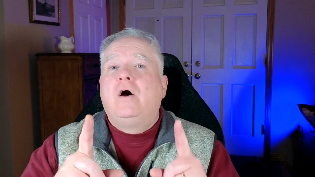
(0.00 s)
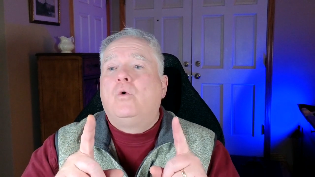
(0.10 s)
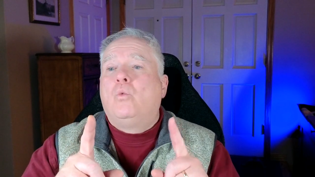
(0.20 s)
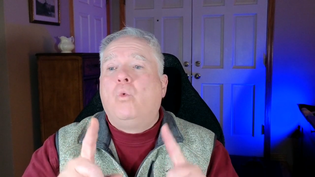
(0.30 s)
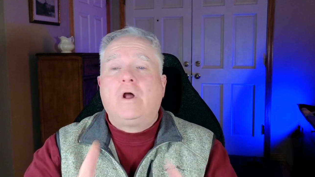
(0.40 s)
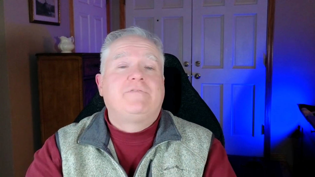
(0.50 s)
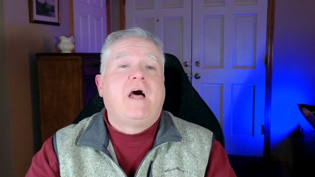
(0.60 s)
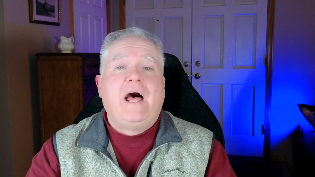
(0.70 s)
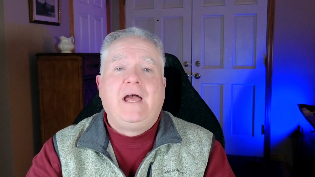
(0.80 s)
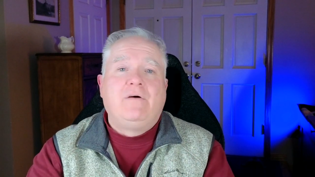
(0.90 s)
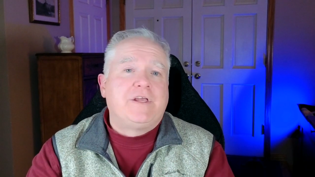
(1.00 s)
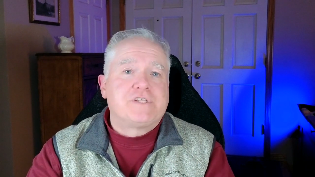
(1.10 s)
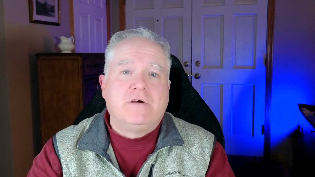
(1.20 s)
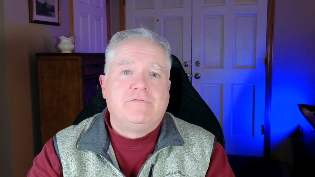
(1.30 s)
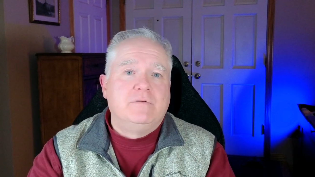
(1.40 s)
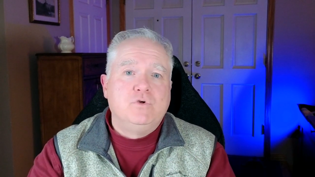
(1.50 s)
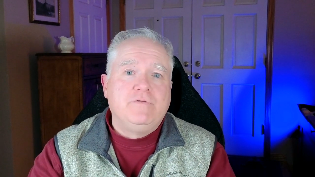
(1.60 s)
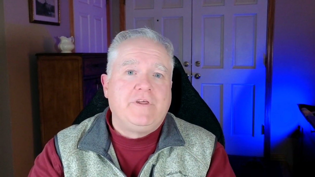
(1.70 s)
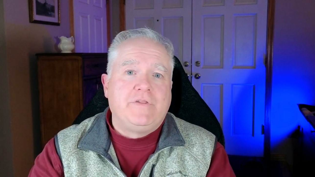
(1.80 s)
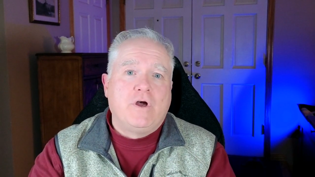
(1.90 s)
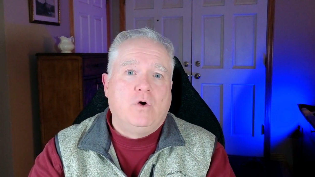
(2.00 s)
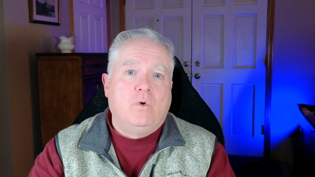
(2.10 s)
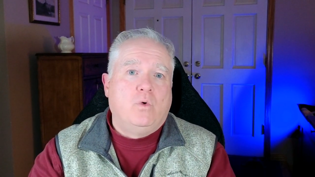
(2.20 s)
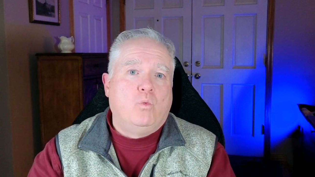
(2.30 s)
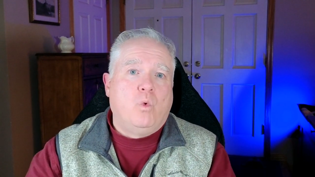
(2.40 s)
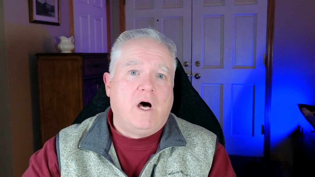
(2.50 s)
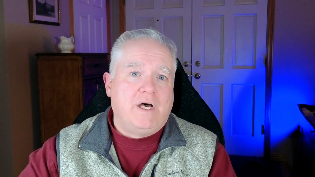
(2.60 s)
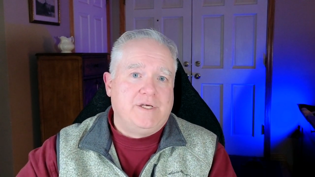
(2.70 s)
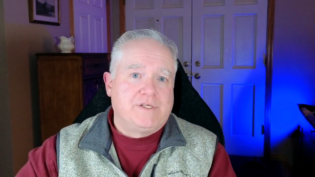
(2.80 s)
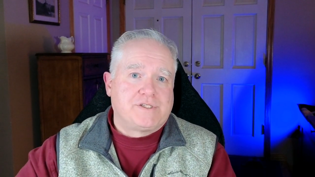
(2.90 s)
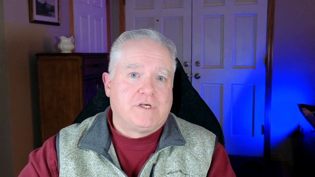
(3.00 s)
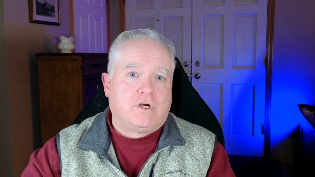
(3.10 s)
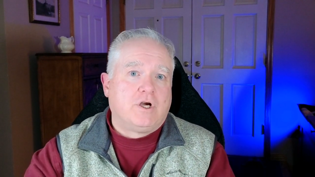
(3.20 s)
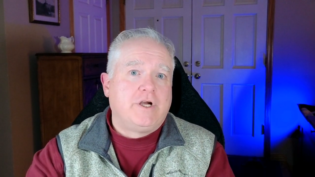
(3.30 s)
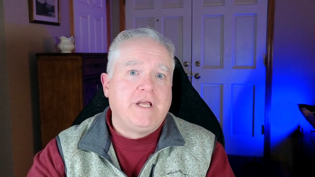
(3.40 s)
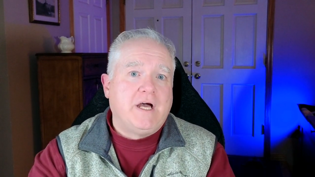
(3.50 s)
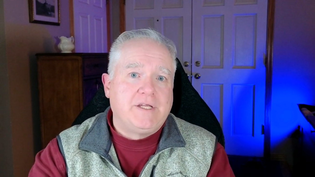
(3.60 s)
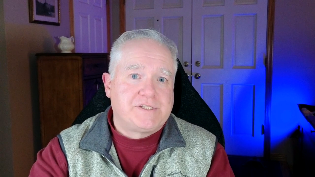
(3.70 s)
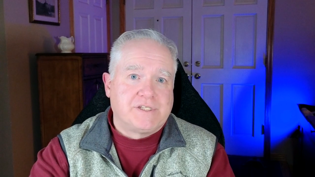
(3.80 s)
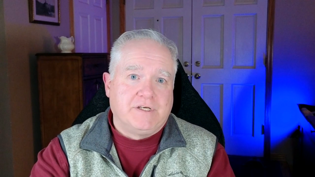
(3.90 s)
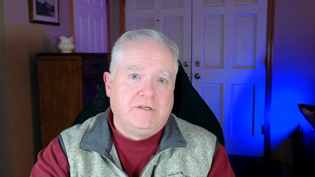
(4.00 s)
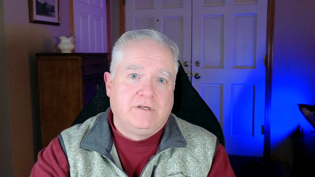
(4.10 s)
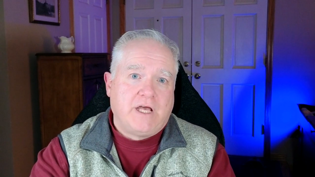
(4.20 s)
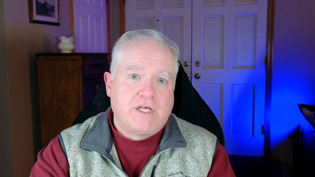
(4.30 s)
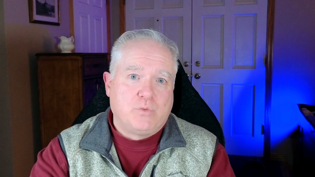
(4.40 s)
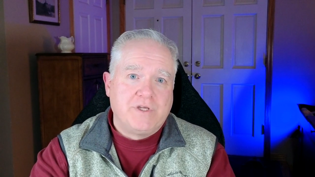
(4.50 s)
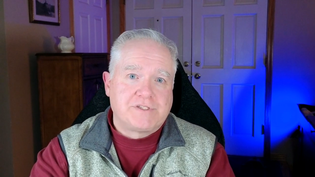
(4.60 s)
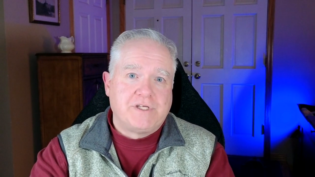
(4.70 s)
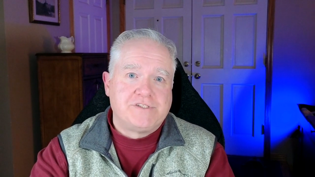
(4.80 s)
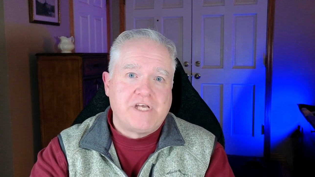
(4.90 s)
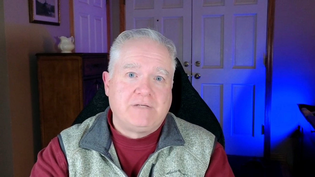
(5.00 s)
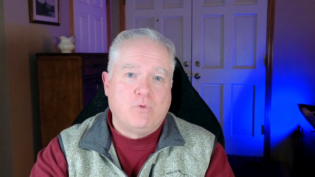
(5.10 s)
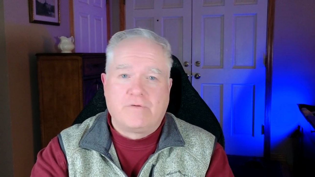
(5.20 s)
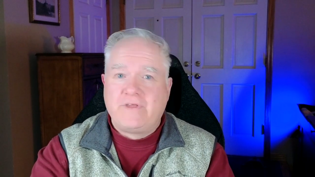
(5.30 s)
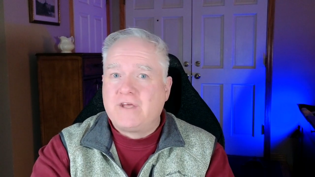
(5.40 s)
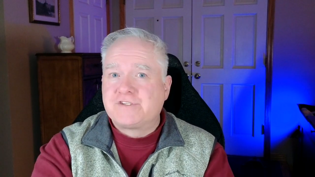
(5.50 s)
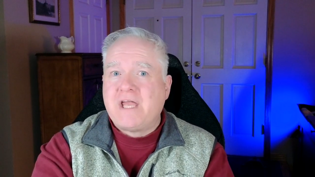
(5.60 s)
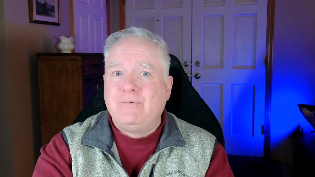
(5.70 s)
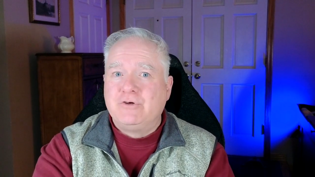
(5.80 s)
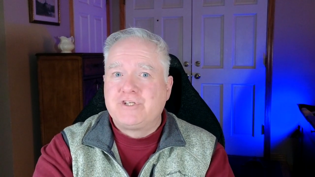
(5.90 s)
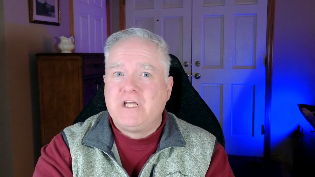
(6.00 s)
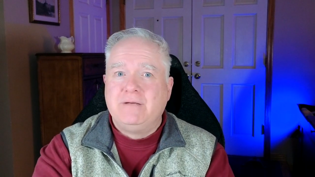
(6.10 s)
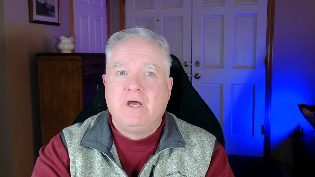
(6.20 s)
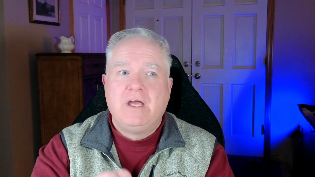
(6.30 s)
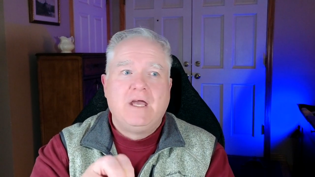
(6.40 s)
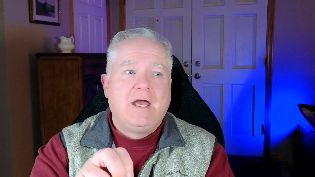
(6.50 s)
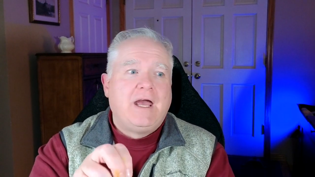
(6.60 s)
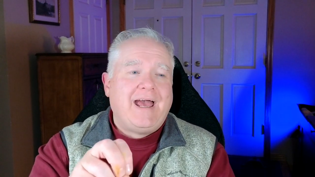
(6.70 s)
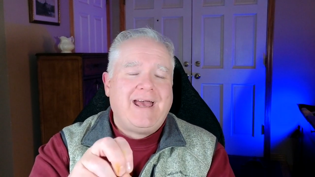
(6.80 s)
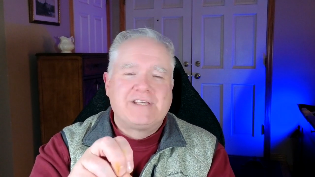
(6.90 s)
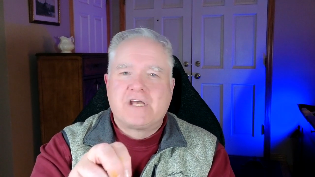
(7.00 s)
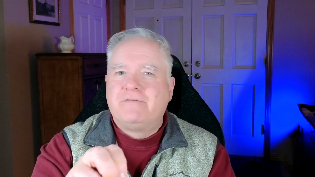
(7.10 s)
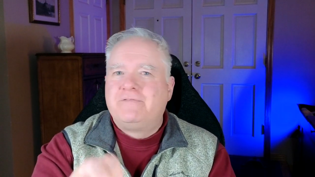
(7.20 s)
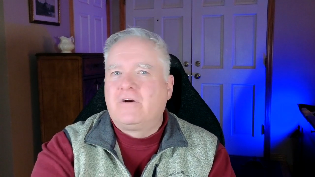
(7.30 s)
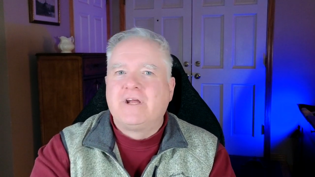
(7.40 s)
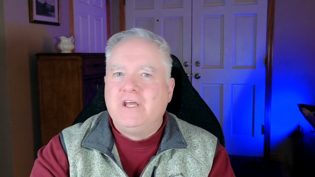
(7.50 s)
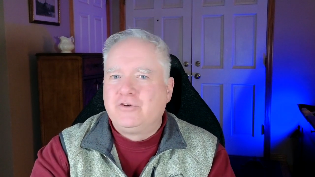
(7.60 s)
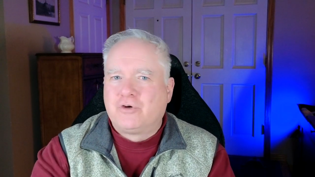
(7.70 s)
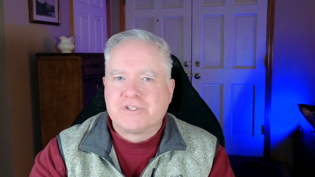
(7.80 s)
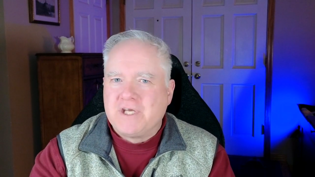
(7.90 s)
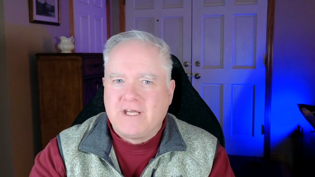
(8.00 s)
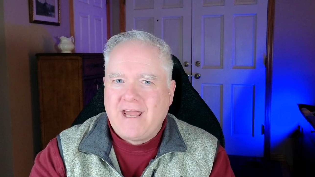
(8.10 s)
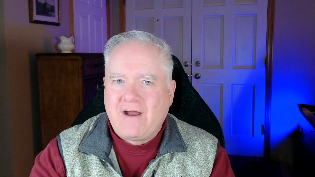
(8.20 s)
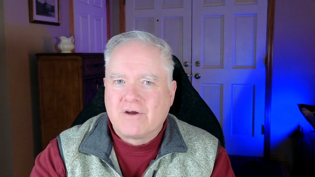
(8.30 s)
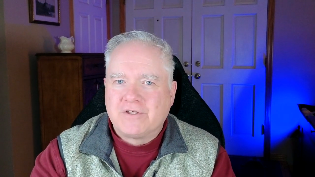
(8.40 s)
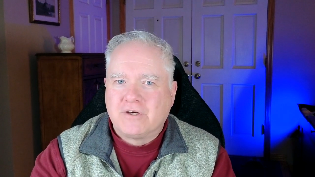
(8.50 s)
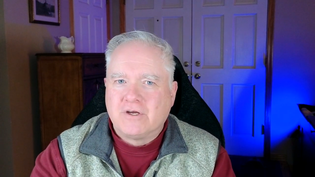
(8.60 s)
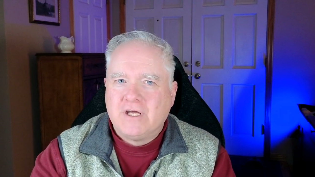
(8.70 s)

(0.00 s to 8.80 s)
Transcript: One of the highlights of the movie, though, was Ernie Hudson as Winston Zeddemore. They established him as a very interesting character